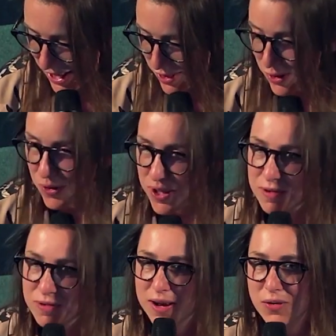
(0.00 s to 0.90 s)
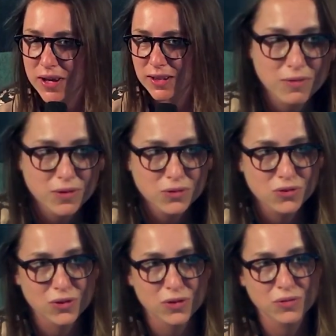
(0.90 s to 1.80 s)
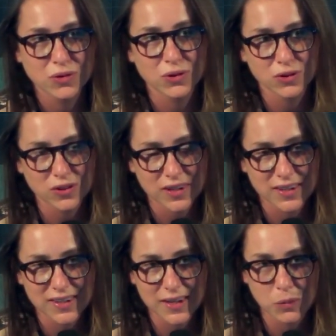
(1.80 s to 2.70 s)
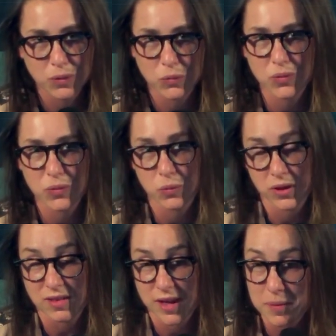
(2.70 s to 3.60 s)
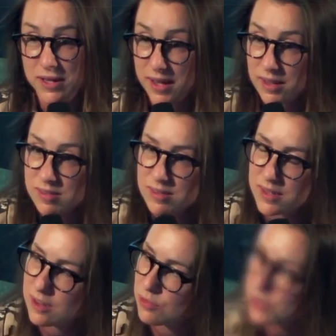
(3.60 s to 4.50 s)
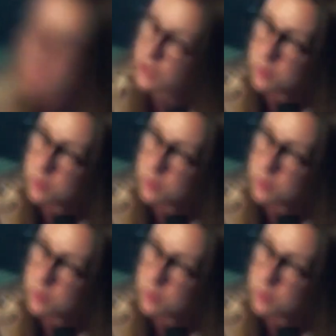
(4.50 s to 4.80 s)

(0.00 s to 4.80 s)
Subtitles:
So if I look at the future, of course, what is coming next, and it's very, very